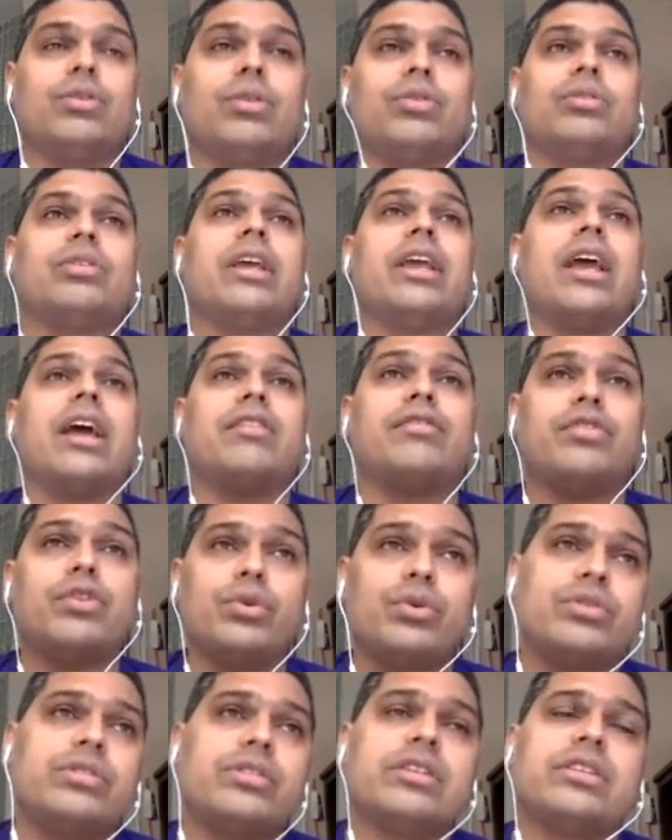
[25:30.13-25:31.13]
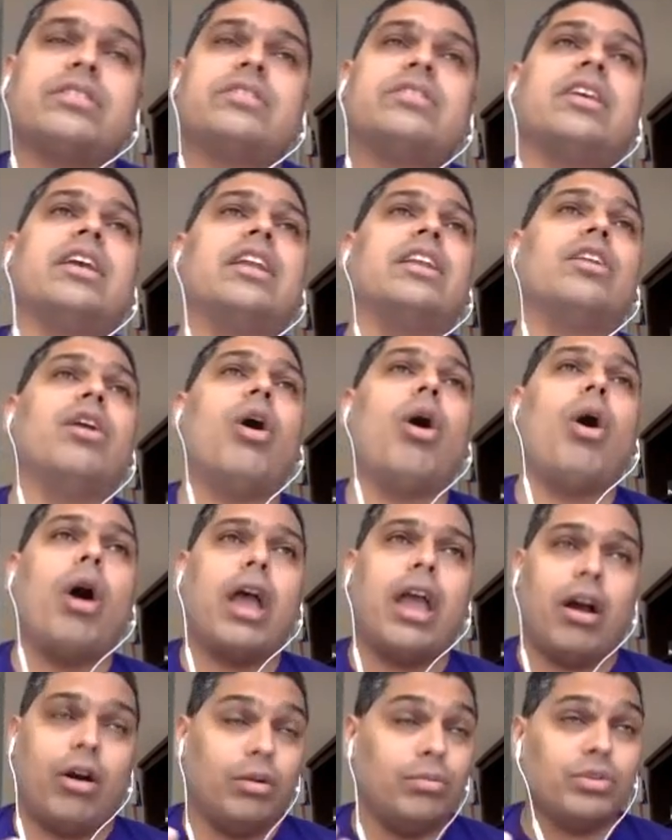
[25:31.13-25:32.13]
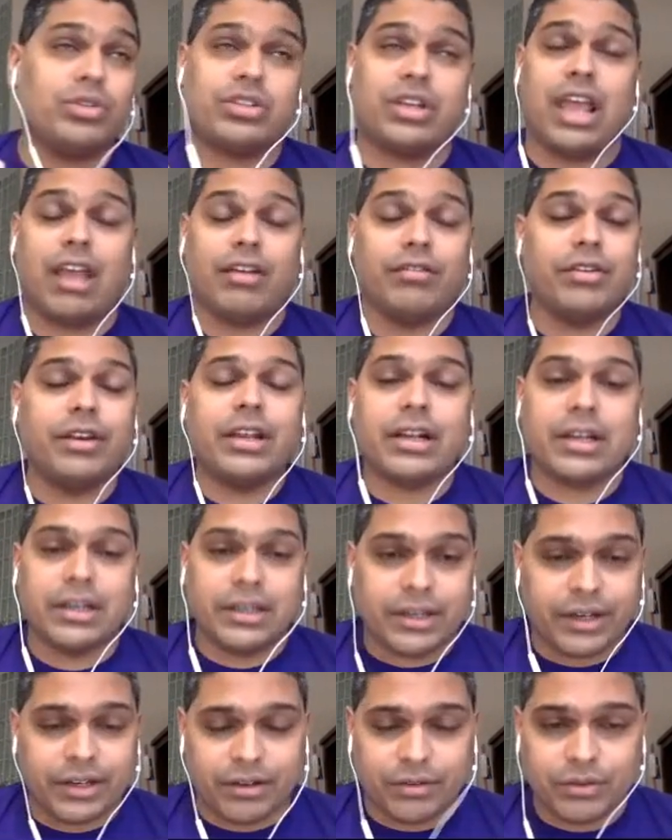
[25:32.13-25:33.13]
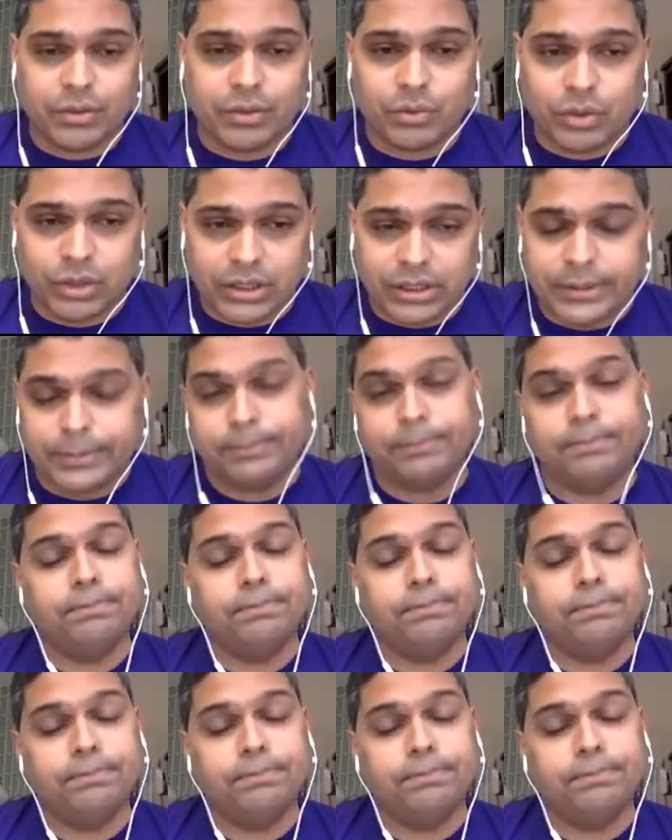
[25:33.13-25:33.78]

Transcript: They have users in almost every country of the world.